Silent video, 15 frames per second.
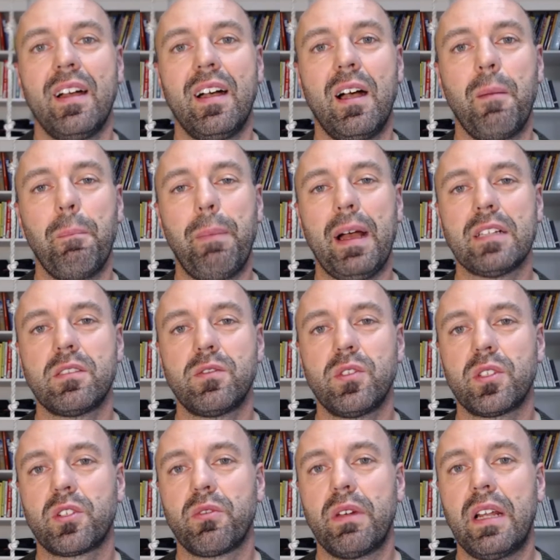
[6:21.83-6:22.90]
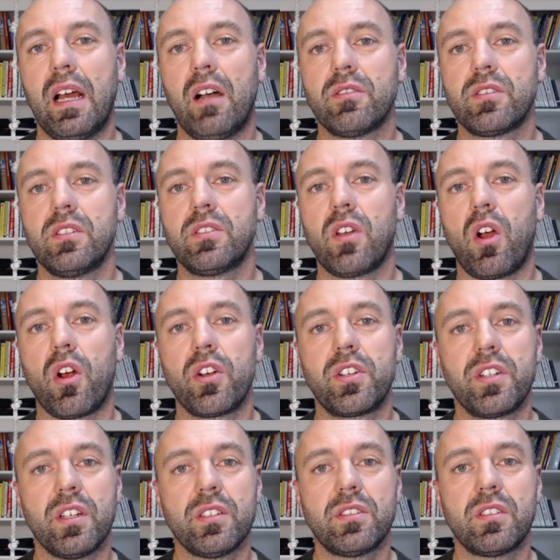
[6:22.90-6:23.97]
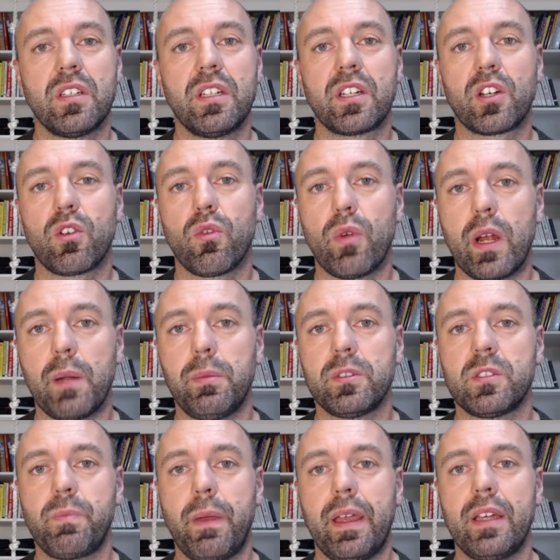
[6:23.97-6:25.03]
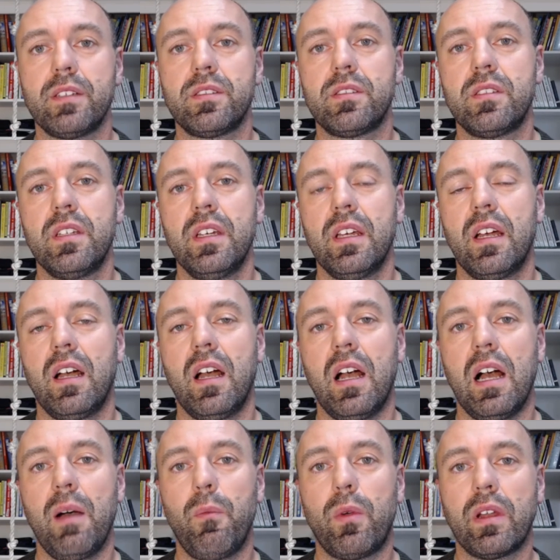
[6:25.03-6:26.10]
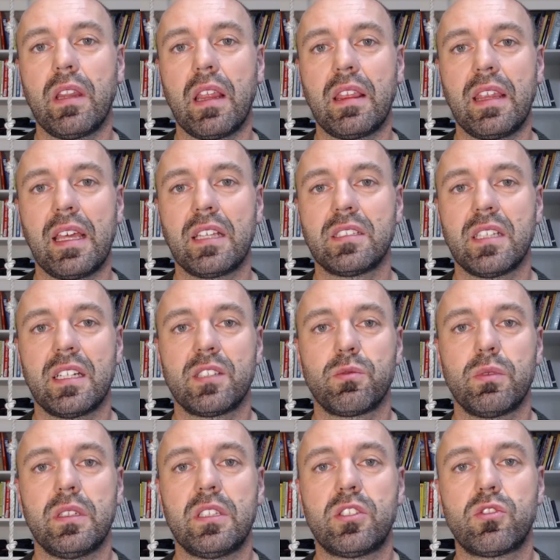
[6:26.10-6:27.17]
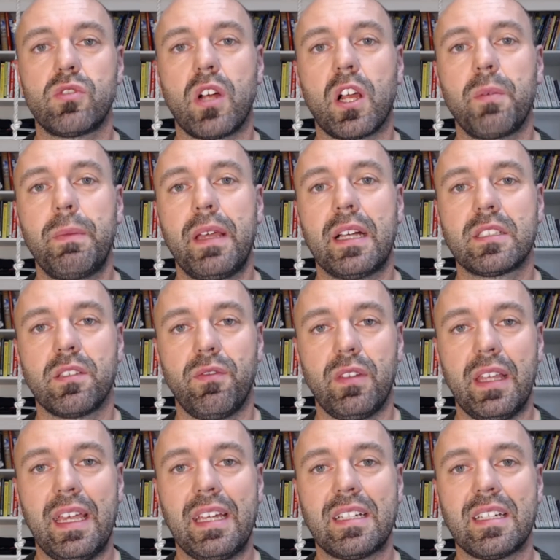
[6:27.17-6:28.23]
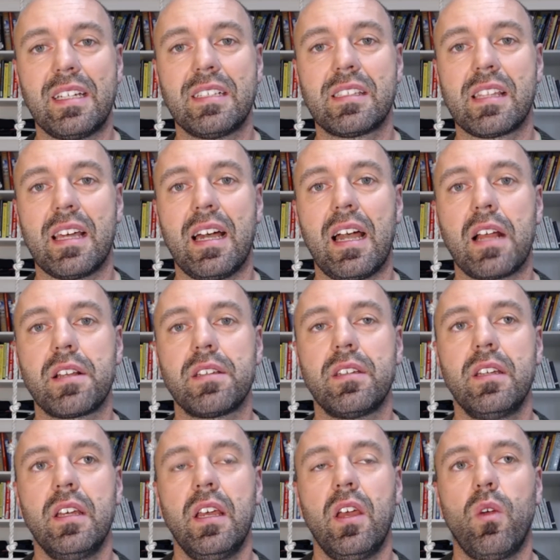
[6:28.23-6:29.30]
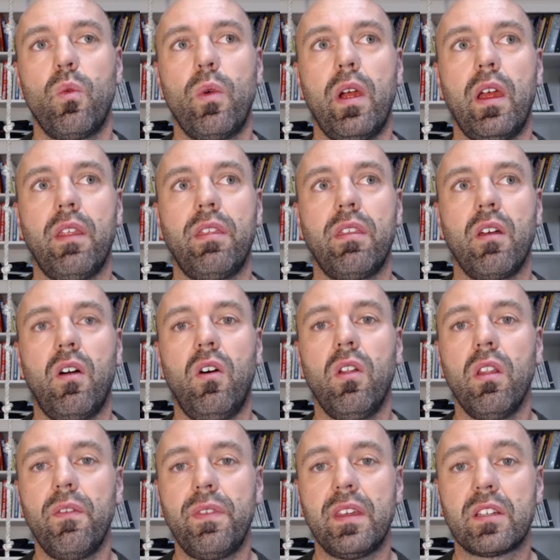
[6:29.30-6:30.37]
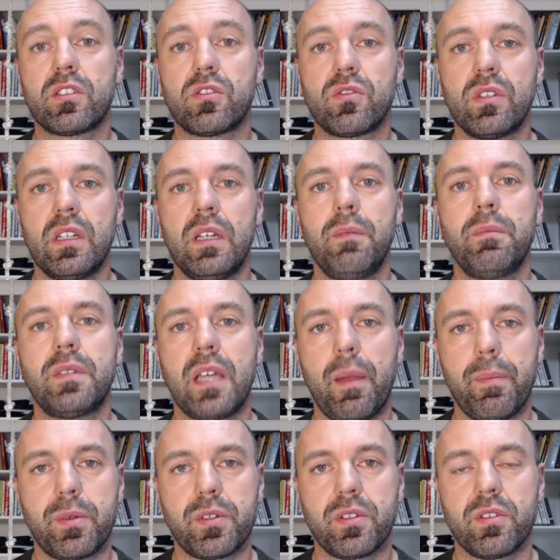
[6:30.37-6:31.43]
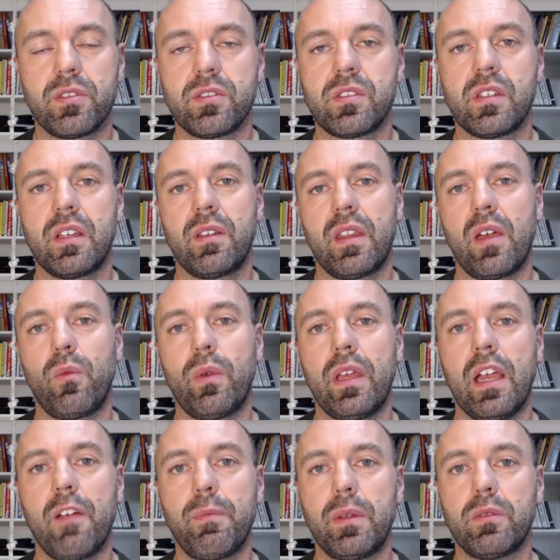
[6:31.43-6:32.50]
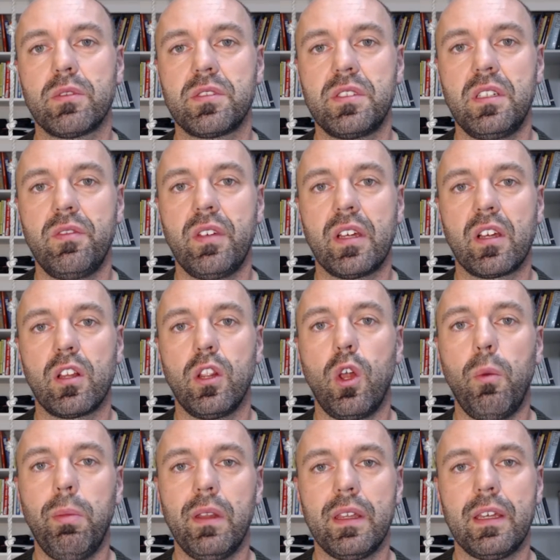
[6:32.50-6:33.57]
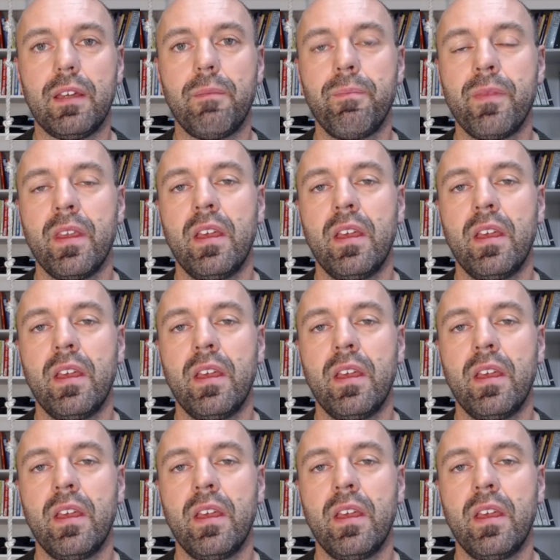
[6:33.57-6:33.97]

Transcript: Um, passive solar greenhouses are just an incredible space um, one of the things that has really struck me as of late is that with all of the extreme temperatures that we have been receiving globally,